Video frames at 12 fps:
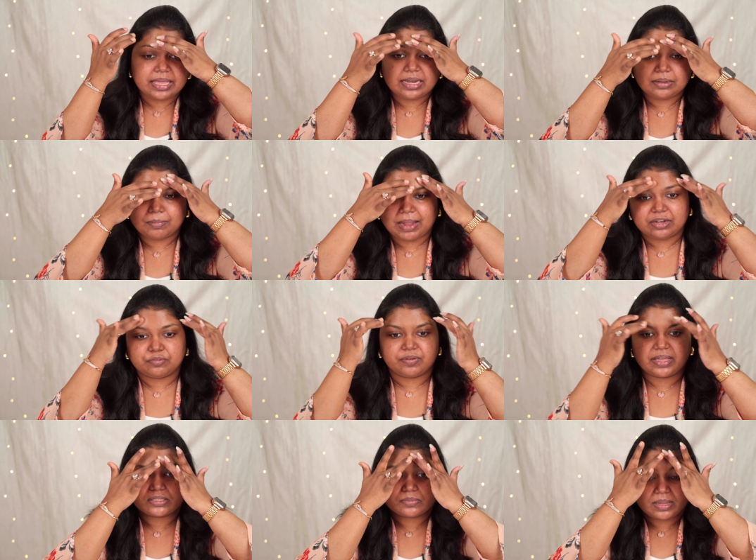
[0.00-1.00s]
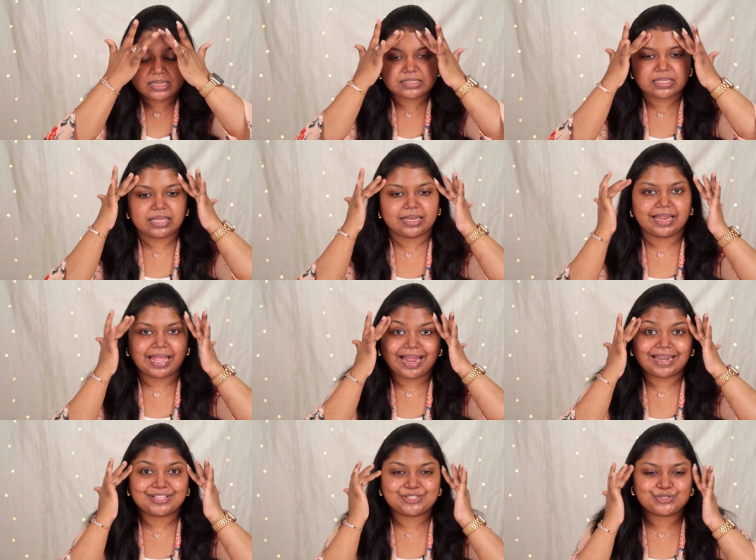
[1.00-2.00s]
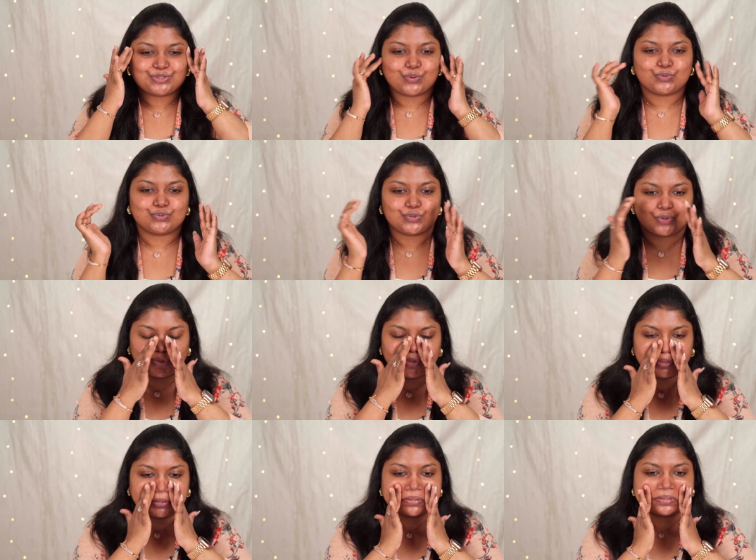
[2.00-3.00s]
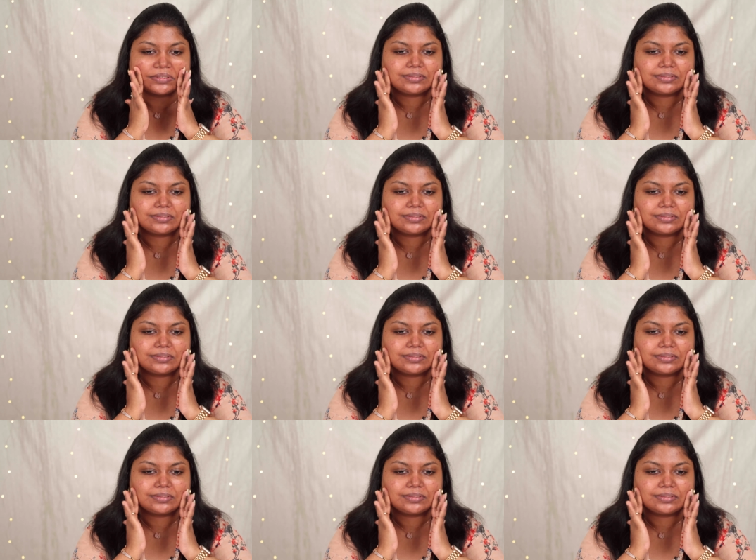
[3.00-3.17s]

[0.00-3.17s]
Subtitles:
It mattifies my skin and it's so good.